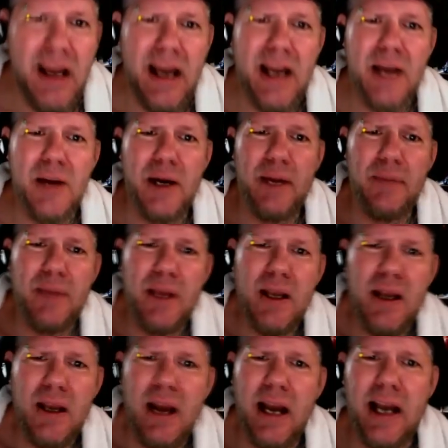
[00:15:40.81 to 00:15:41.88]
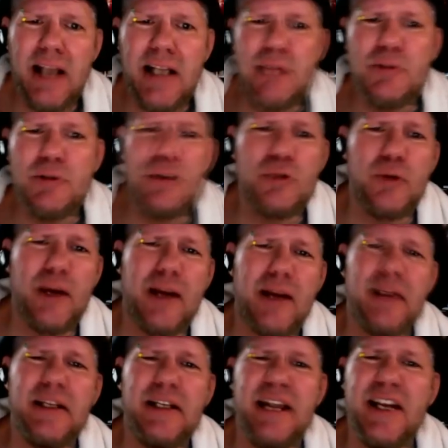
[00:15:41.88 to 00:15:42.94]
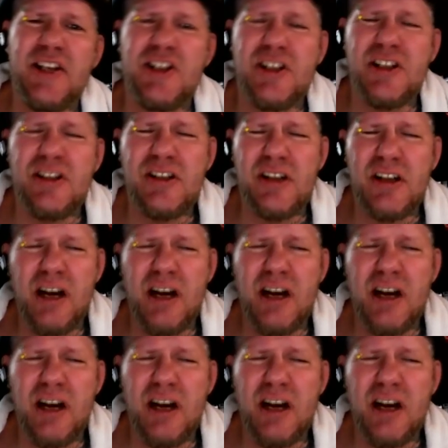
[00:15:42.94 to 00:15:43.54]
Anyway, I got some good recommendations.